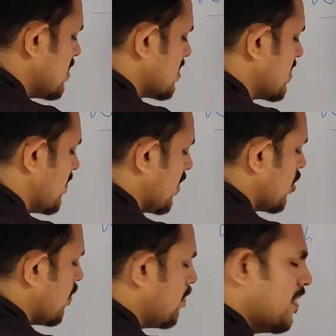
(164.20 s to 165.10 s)
just giving you
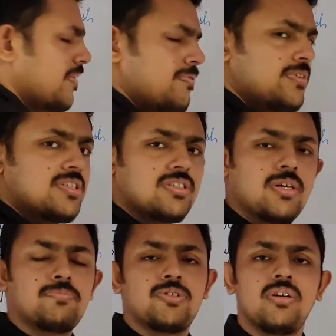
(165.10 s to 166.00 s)
a brief
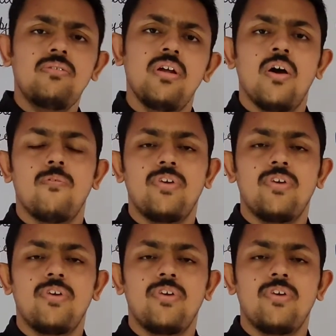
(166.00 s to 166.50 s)
description.